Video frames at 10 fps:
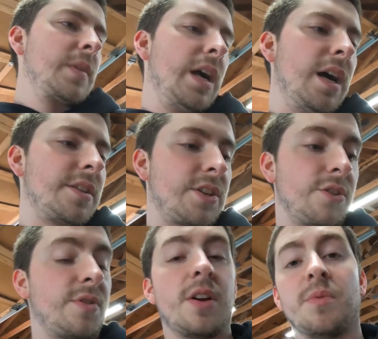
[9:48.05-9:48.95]
It's going
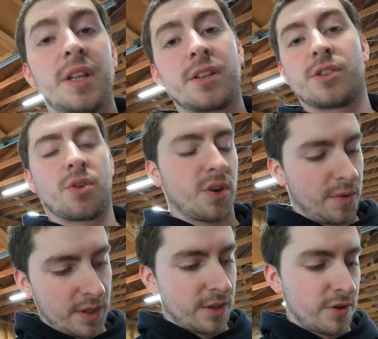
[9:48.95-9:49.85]
to create really good torque,
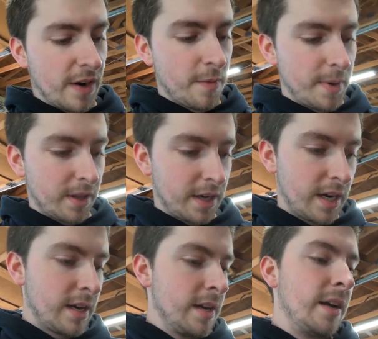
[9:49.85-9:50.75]
really good
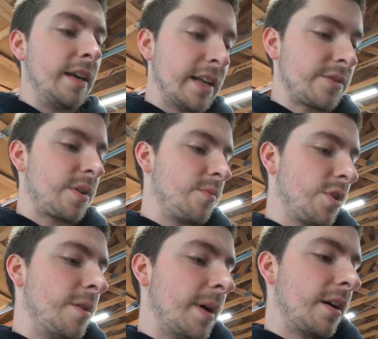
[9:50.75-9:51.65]
drivability, and that's what I'm
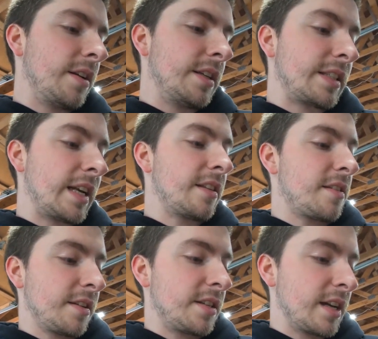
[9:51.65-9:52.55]
worried about, is getting the
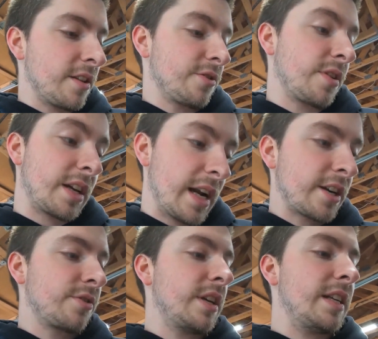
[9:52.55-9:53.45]
thing together so I can
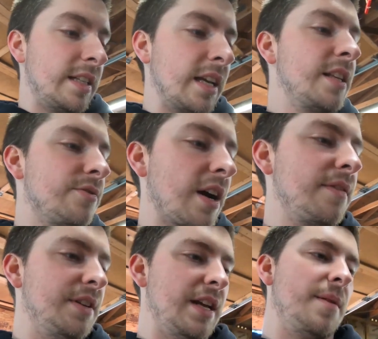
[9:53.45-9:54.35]
actually daily drive
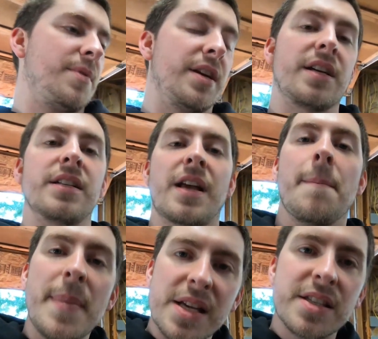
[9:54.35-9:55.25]
the damn thing, because I
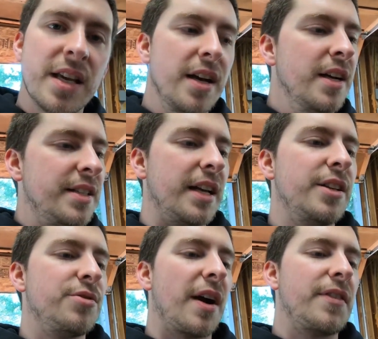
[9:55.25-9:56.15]
miss daily
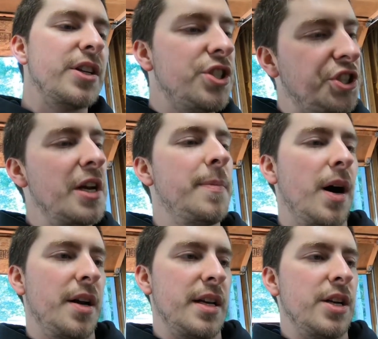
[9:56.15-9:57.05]
driving a
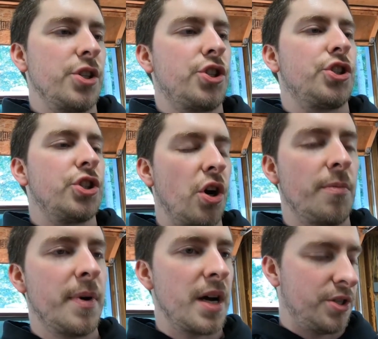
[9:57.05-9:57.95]
G-body so
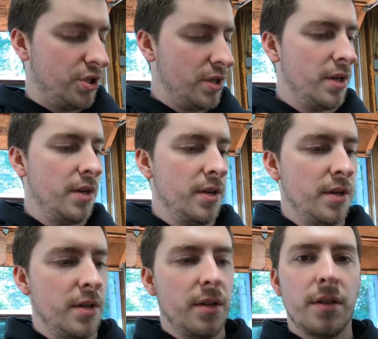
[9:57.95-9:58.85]
much.
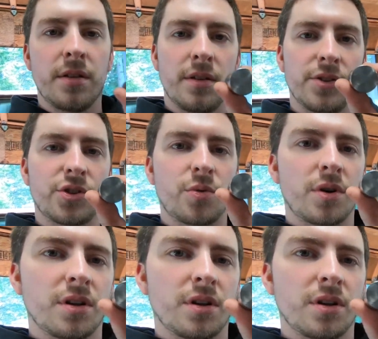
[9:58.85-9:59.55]
Look at a little swirl